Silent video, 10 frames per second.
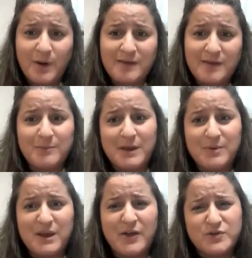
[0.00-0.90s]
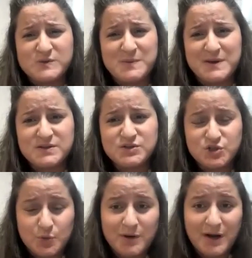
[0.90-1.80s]
way that maybe other spaces
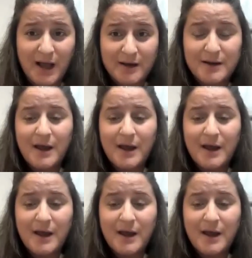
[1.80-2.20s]
you were not.